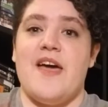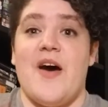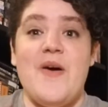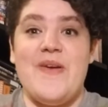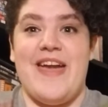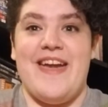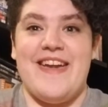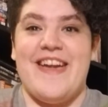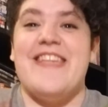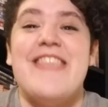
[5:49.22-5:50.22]

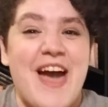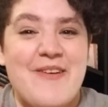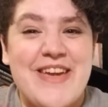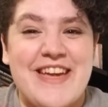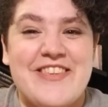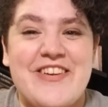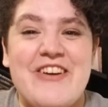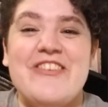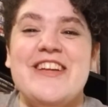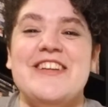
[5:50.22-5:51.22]
Okay, now we get to
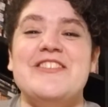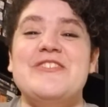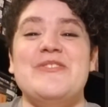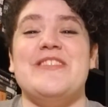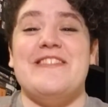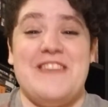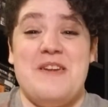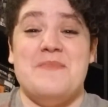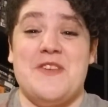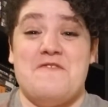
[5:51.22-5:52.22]
go into the
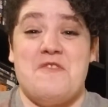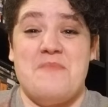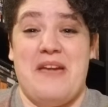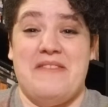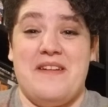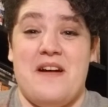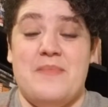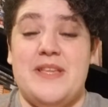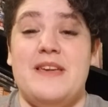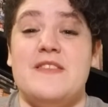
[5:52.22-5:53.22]
themes of romantic
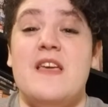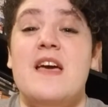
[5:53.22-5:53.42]
comedies.